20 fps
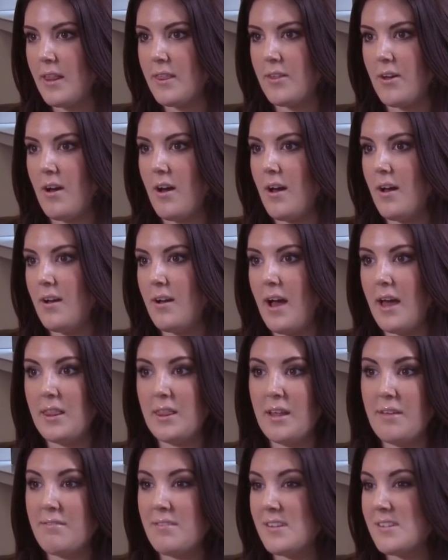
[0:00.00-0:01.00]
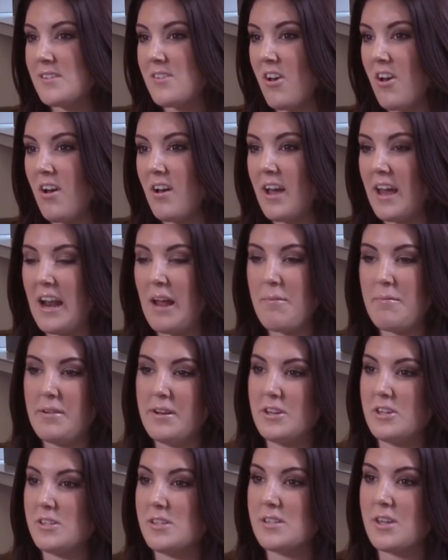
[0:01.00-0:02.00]
I thought, I love this song and I'm
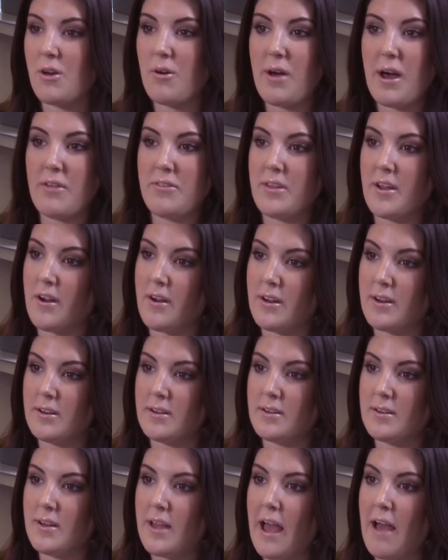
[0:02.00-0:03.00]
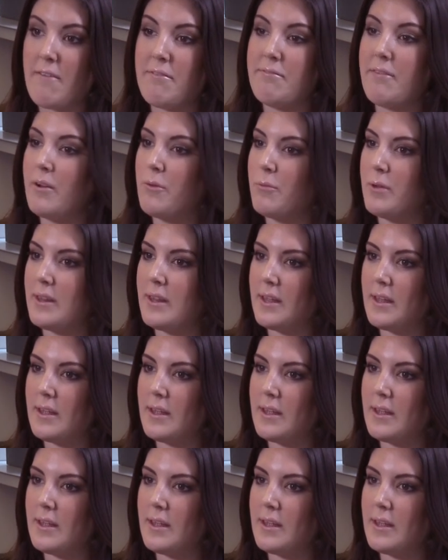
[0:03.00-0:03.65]
gonna just go out there and have fun with